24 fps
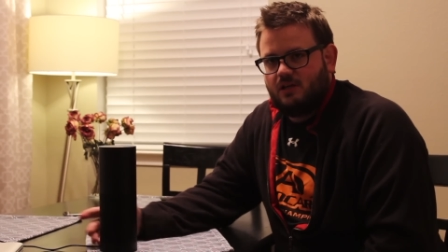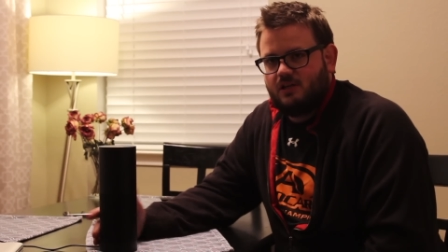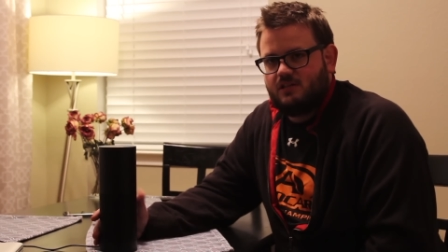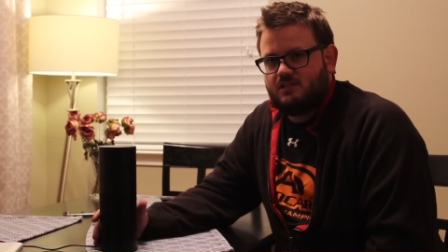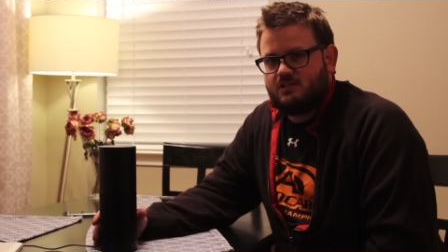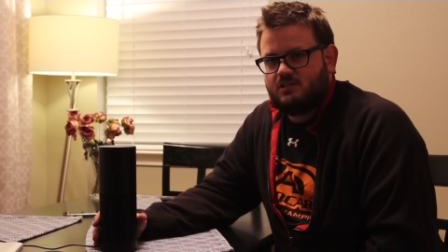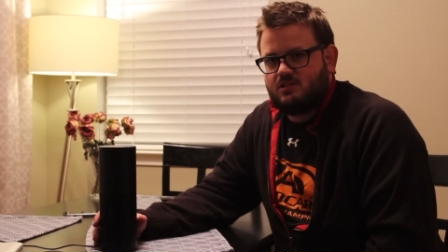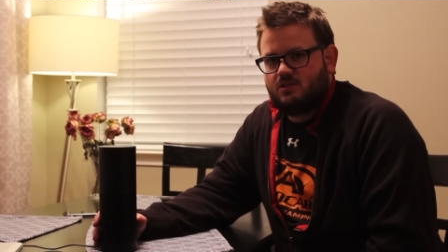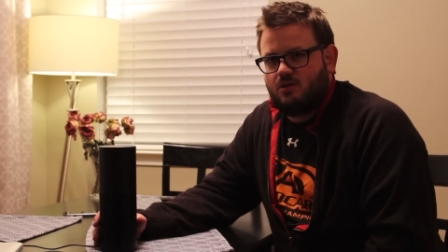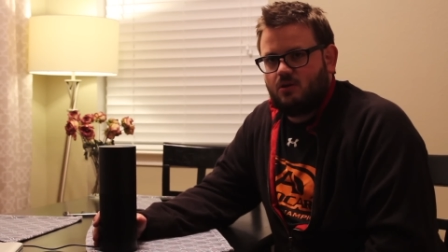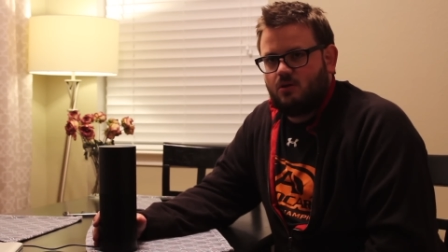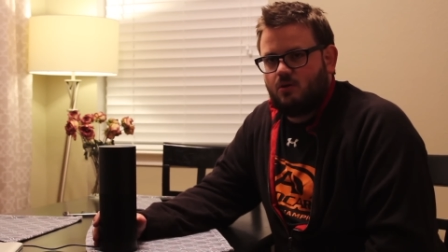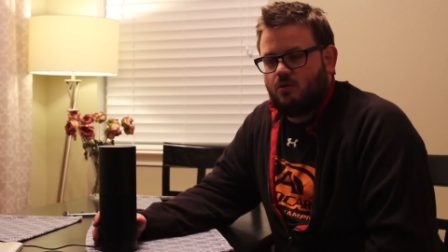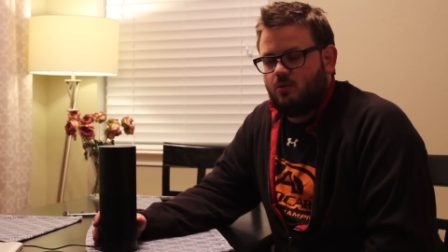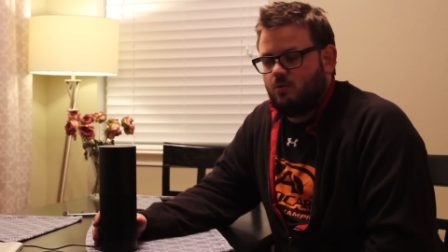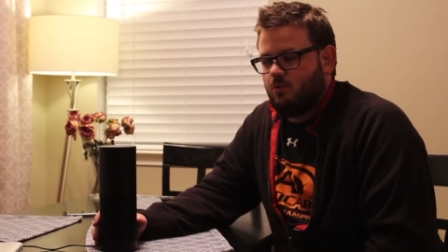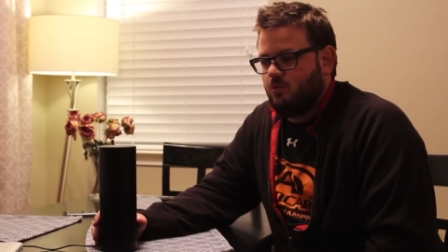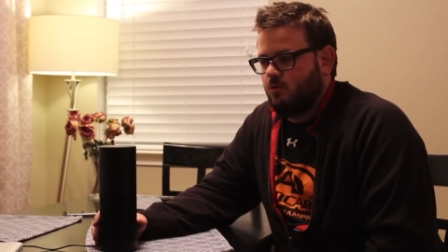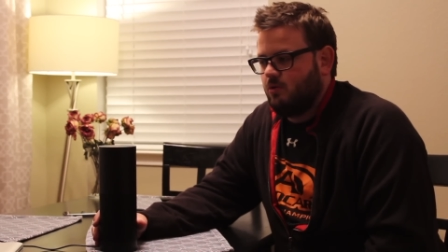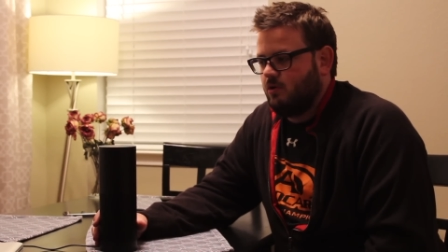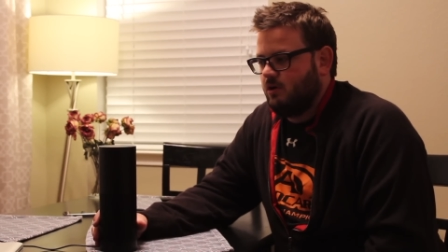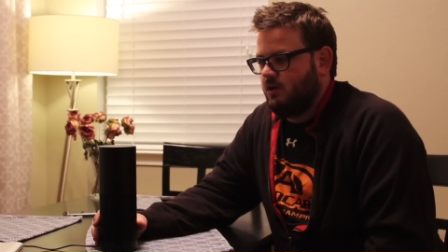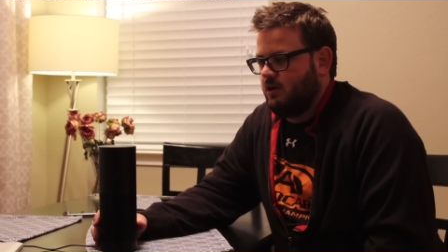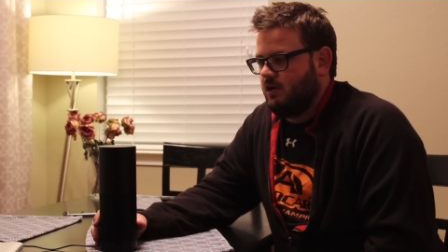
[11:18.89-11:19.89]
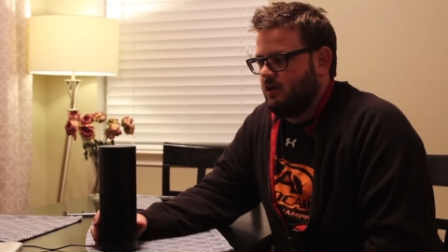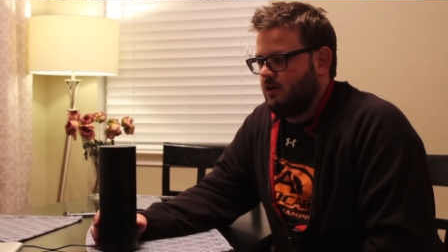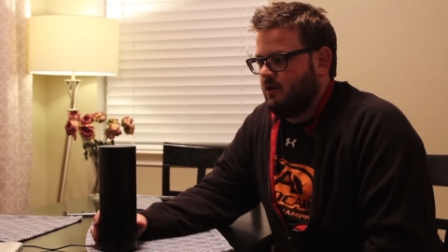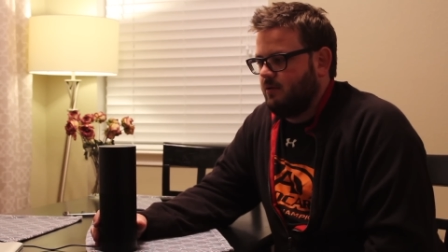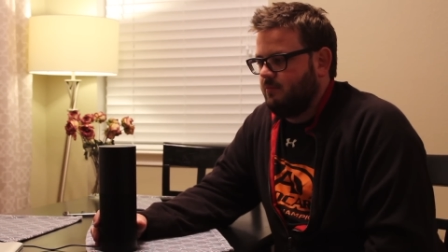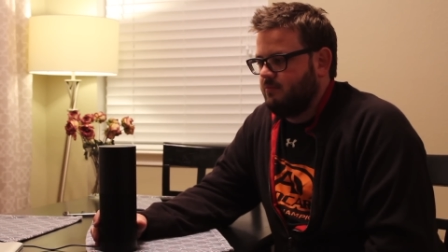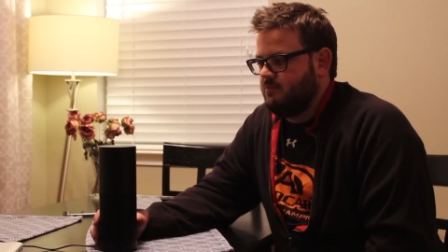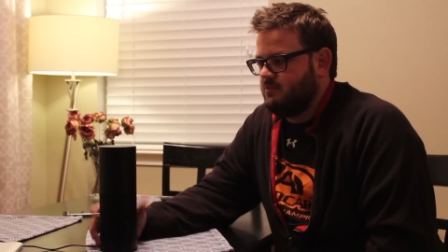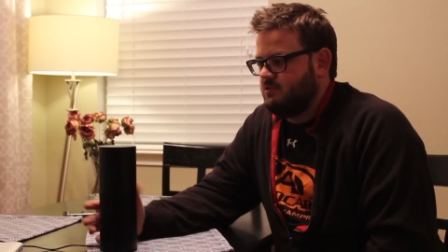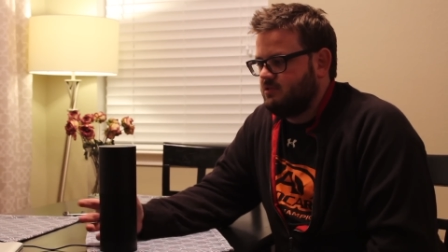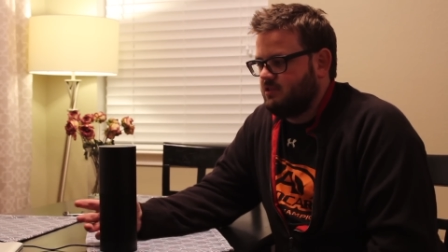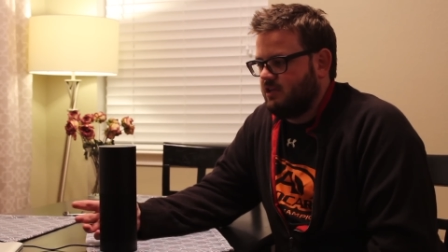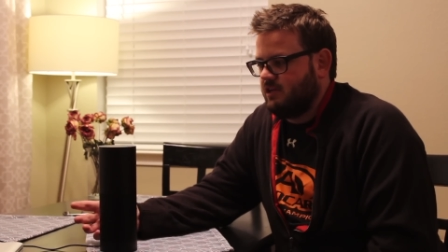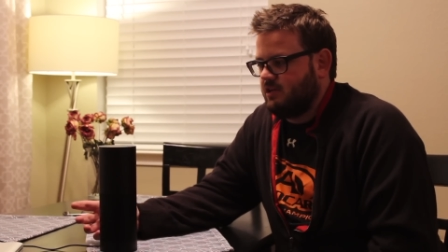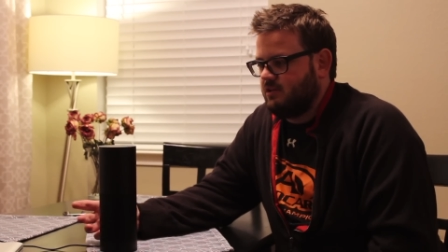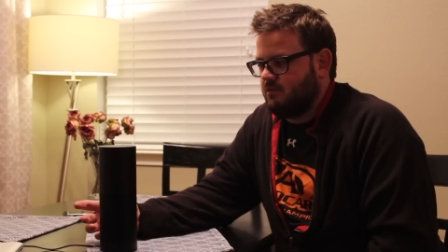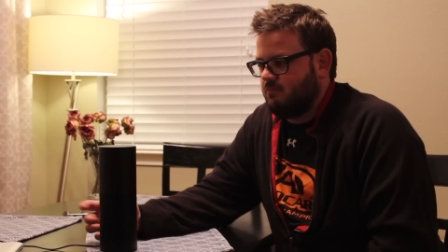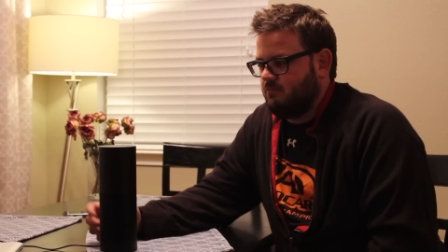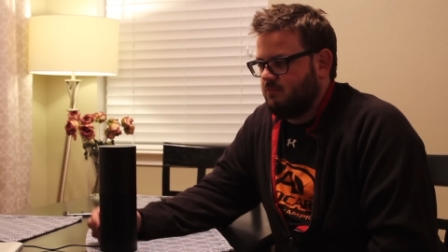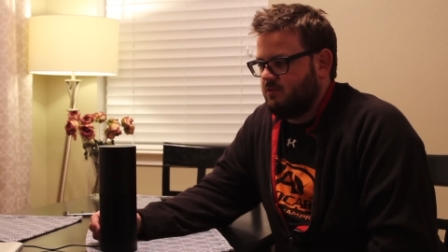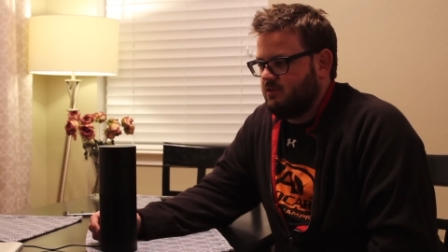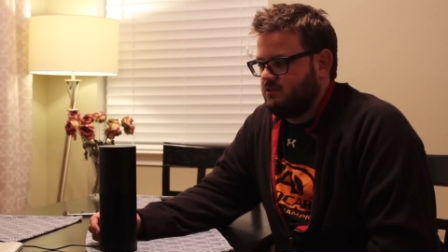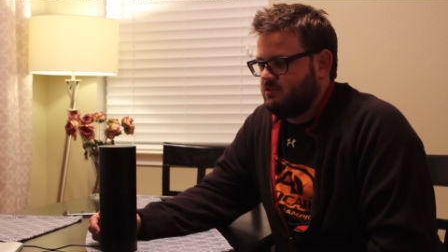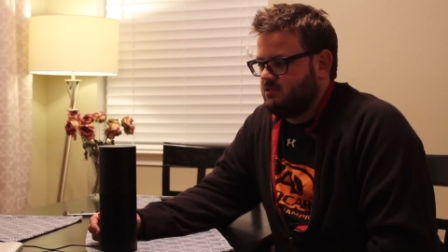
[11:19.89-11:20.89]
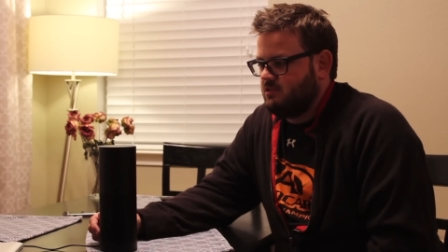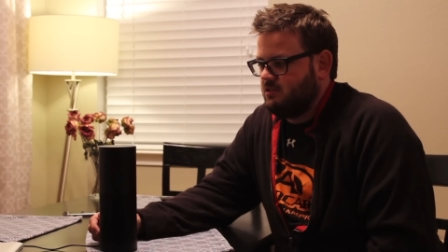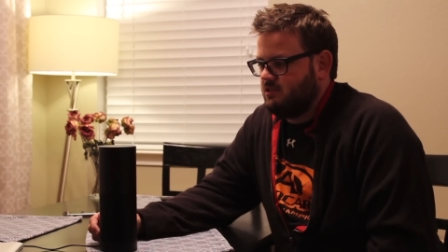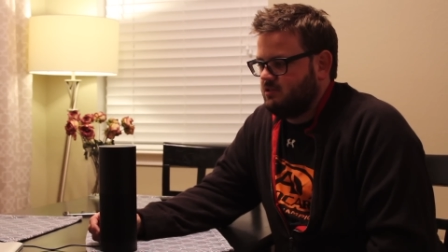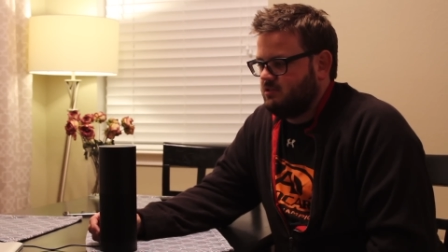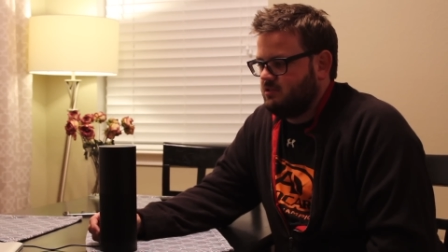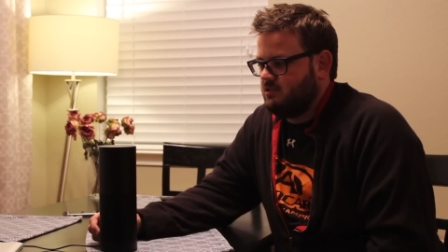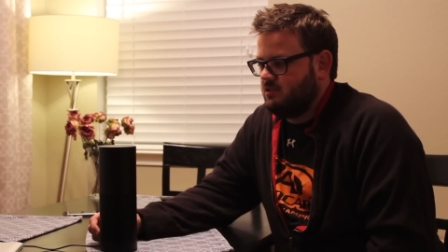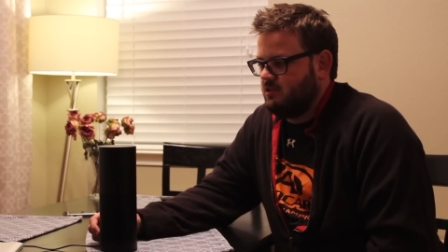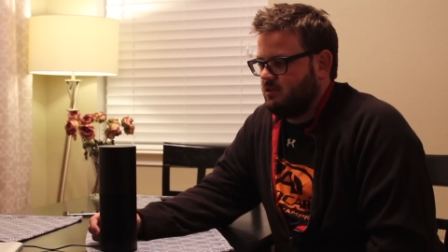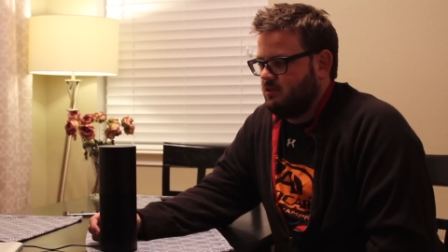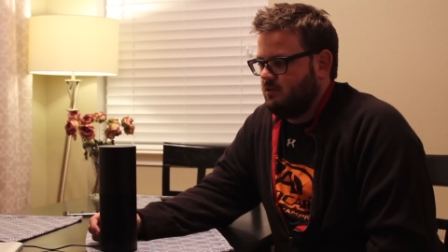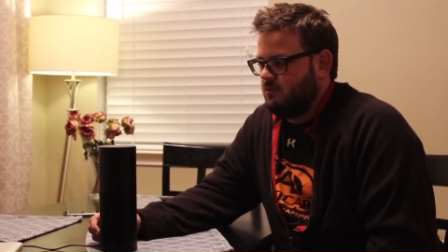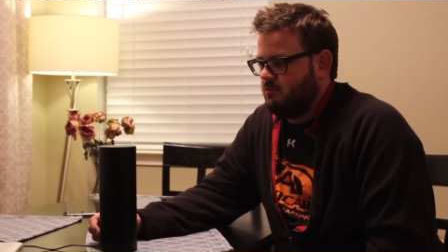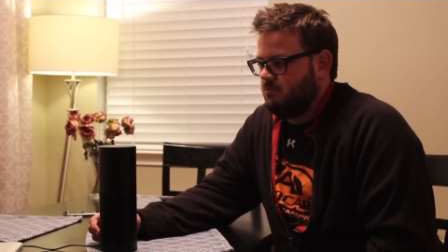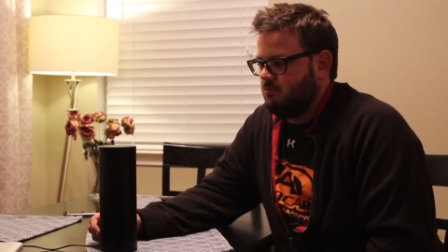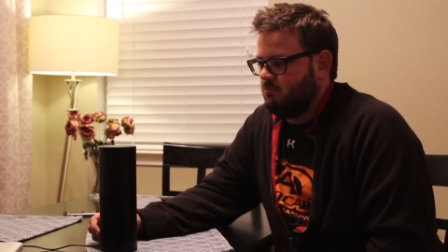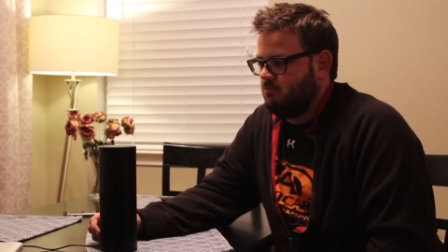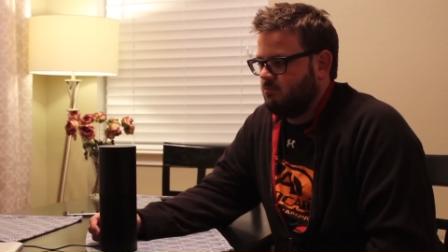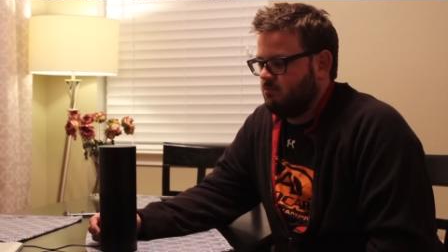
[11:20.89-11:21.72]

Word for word: and so um, like it's it's a